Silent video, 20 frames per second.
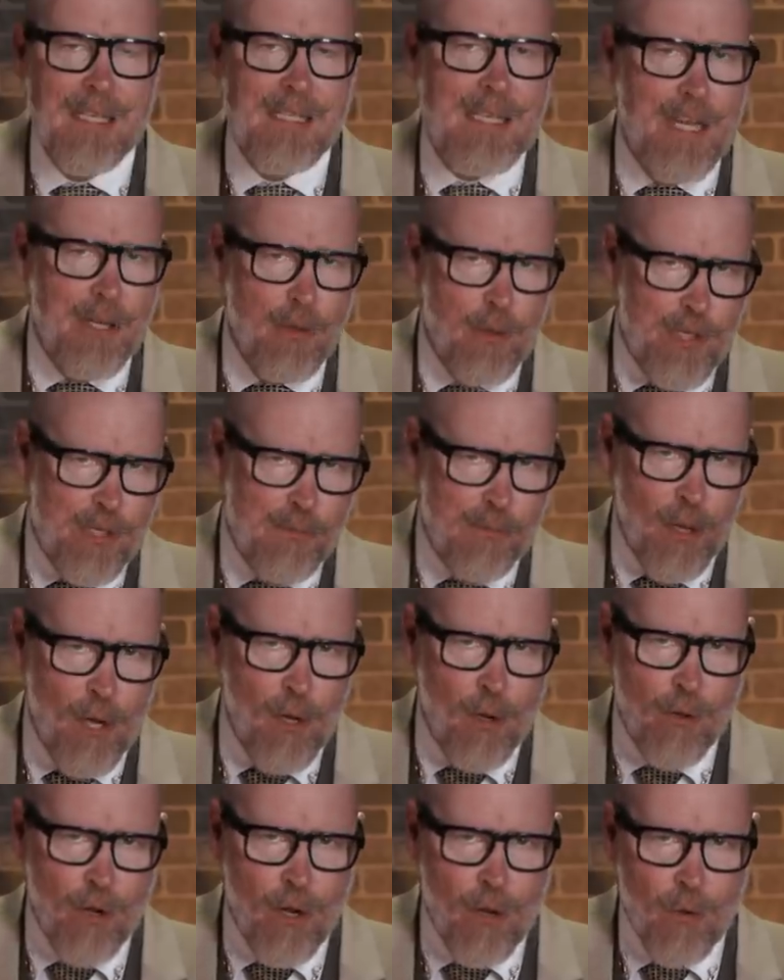Set to
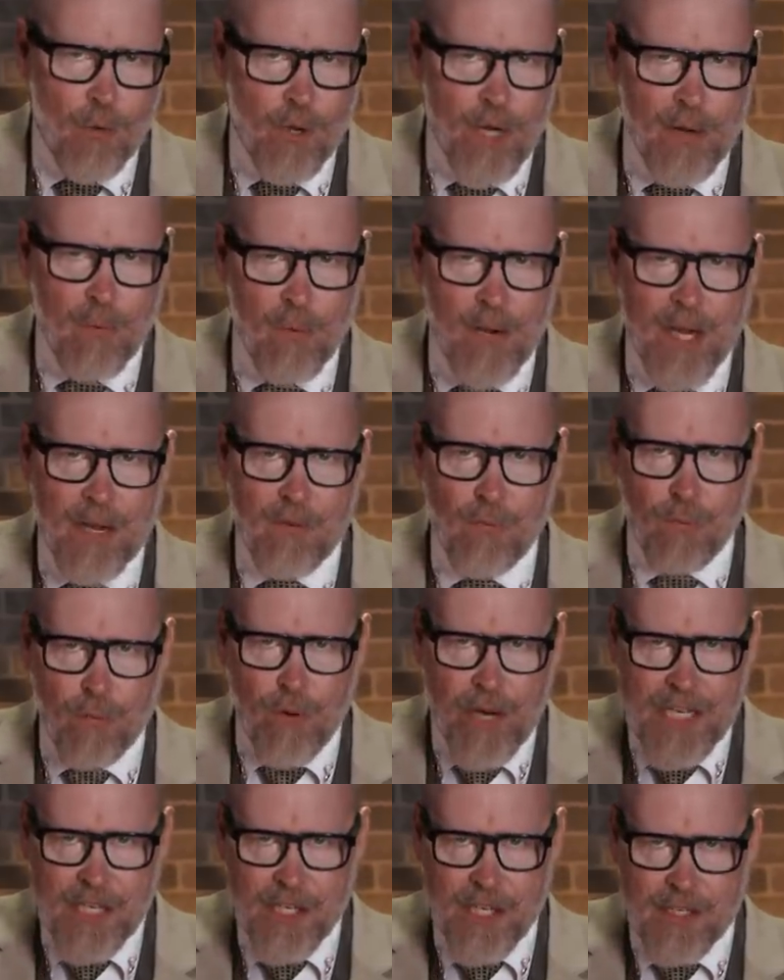explode only when it
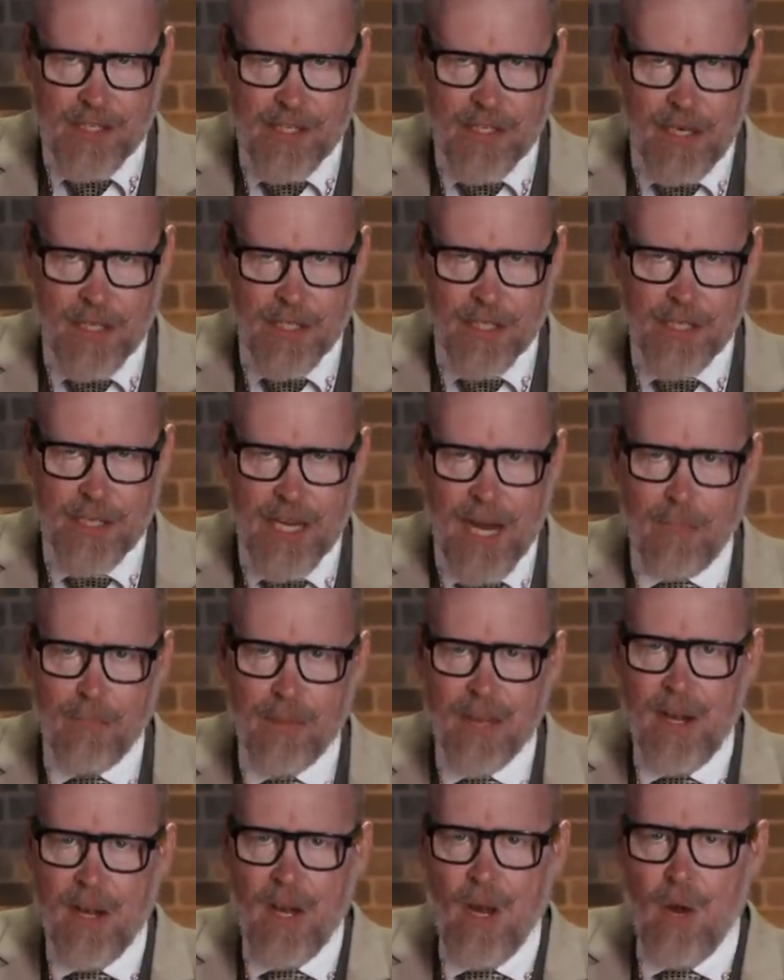reaches such
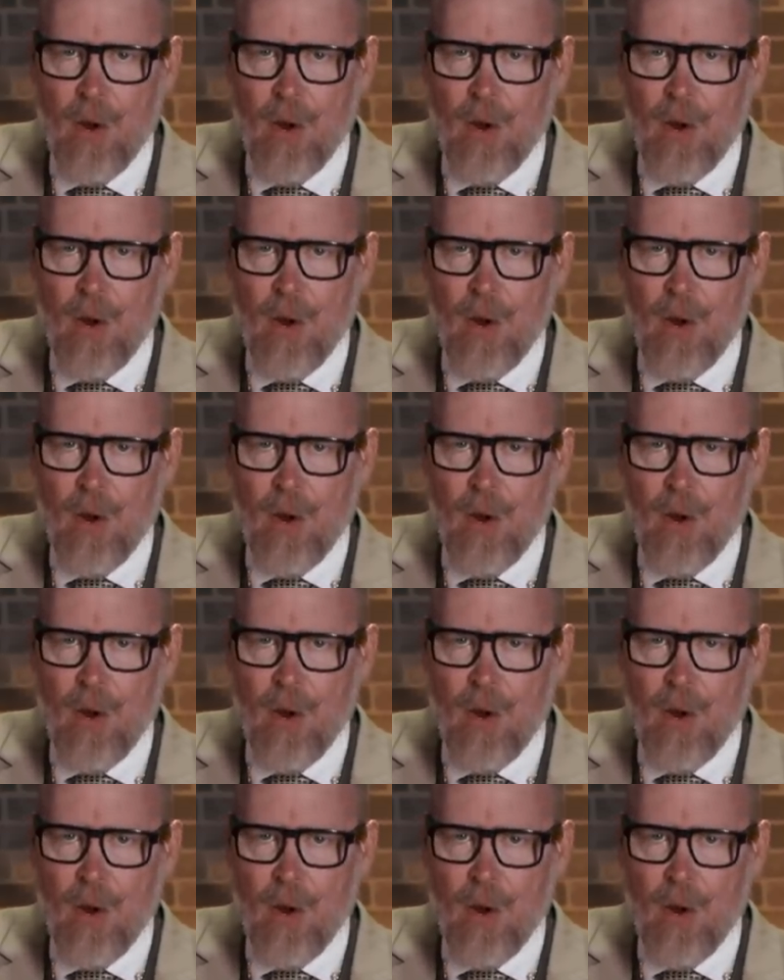depth,